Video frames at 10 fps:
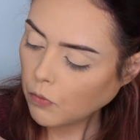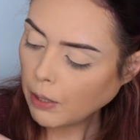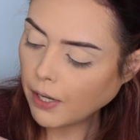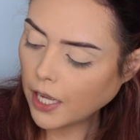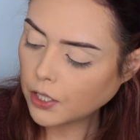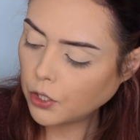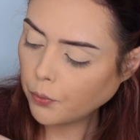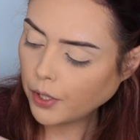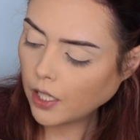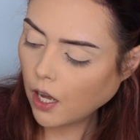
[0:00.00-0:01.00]
But it has two
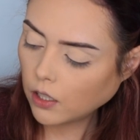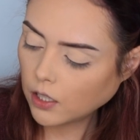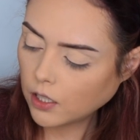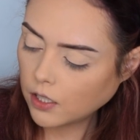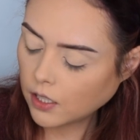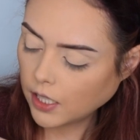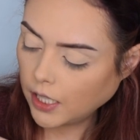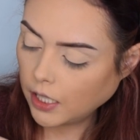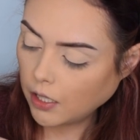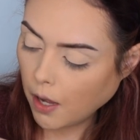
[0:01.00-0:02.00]
pretty colors
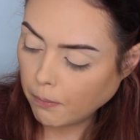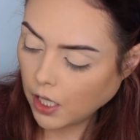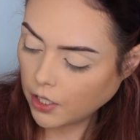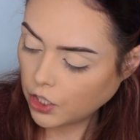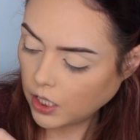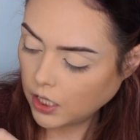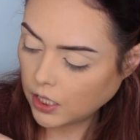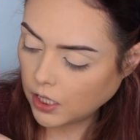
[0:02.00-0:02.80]
in blushes.